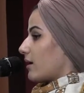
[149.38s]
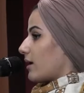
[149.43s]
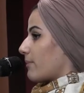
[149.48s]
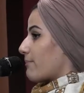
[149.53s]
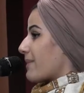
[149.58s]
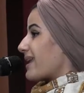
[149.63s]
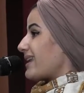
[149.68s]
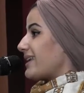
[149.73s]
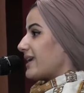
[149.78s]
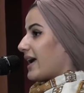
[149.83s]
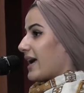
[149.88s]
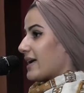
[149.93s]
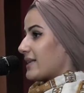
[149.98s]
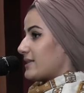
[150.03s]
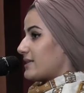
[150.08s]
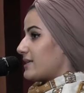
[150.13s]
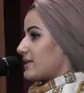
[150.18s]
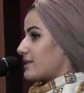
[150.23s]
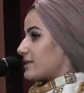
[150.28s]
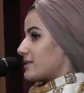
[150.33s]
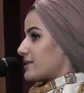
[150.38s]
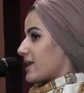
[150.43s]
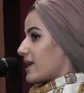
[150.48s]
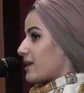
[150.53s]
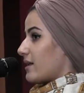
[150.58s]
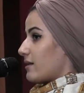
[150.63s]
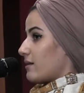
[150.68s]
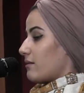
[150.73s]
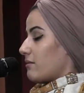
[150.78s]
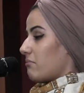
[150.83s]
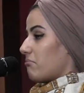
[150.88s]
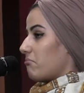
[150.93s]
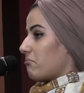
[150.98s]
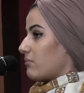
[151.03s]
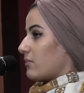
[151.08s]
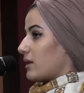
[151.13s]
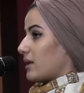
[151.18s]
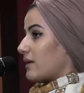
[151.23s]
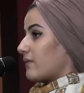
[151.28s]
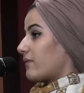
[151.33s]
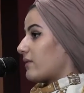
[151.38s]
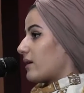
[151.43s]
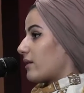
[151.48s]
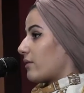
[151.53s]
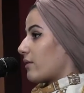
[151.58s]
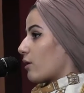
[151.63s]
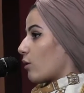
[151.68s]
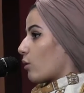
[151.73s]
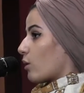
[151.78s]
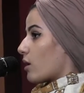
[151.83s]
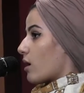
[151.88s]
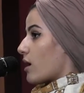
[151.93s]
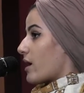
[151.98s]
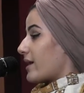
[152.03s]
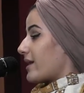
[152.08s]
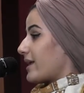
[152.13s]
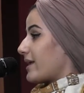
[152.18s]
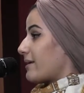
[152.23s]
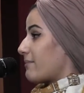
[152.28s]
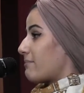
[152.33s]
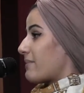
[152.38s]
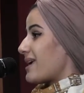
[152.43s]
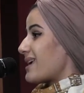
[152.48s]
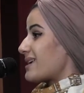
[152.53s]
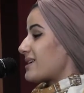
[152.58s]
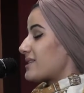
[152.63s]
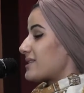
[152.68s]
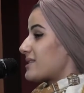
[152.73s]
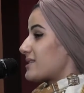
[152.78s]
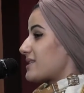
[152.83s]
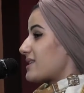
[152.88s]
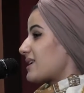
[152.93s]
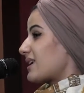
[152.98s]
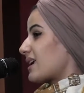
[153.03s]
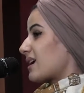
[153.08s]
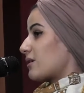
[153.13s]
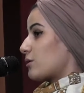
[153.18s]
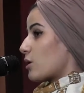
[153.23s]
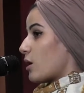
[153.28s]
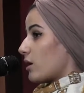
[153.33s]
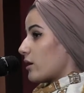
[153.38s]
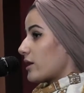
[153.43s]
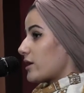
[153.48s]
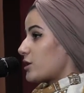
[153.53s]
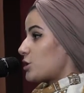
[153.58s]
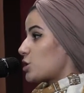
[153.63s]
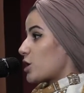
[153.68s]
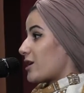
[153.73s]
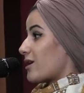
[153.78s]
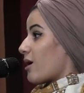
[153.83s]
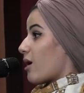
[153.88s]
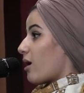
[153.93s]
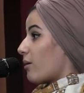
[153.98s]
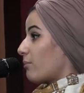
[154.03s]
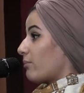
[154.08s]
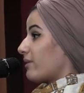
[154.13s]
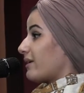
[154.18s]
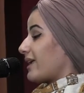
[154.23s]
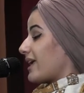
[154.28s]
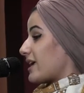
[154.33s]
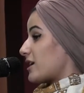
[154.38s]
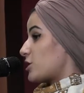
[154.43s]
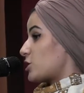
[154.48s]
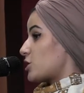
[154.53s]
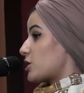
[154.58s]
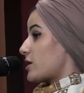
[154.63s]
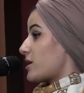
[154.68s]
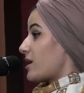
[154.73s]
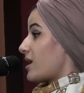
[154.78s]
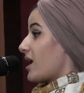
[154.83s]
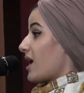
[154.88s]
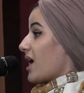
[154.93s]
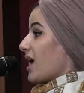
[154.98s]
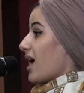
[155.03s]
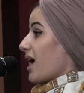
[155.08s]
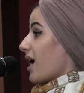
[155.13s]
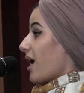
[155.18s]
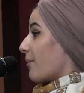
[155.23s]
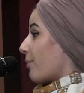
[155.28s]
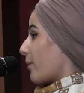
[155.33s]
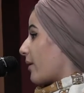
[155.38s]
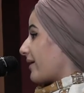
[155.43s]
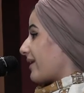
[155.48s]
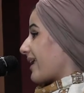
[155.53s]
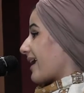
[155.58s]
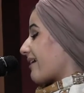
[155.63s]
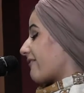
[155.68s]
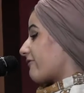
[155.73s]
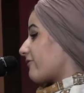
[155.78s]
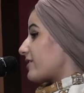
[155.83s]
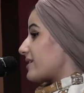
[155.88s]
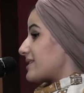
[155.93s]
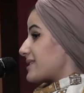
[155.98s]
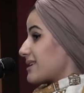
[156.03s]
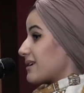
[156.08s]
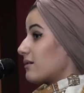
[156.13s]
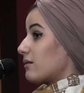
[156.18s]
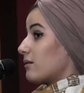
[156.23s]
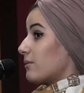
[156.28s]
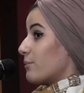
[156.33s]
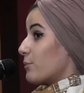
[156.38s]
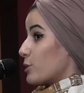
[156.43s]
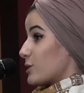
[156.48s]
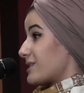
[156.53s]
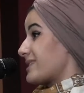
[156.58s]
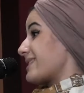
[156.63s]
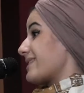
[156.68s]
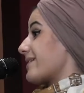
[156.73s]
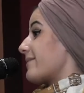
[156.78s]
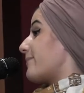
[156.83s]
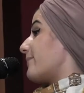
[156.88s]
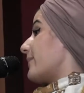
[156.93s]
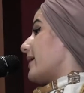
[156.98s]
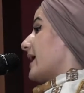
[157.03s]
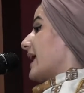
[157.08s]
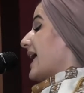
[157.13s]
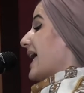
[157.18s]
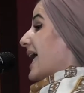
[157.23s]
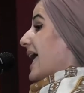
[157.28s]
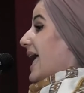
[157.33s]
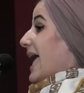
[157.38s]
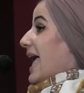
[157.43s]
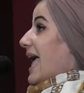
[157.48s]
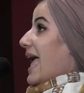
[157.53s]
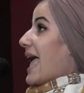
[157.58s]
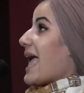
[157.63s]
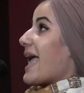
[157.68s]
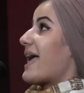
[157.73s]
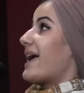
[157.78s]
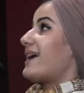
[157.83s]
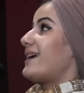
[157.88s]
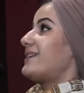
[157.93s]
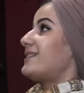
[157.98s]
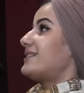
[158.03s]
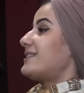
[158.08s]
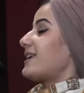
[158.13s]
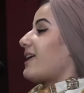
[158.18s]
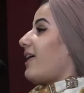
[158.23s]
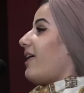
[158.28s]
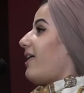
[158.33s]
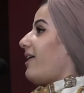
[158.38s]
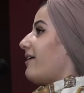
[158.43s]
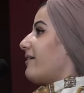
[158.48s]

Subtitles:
many hadiths and even in the Quran, it makes seeking knowledge an obligation upon every single Muslim. And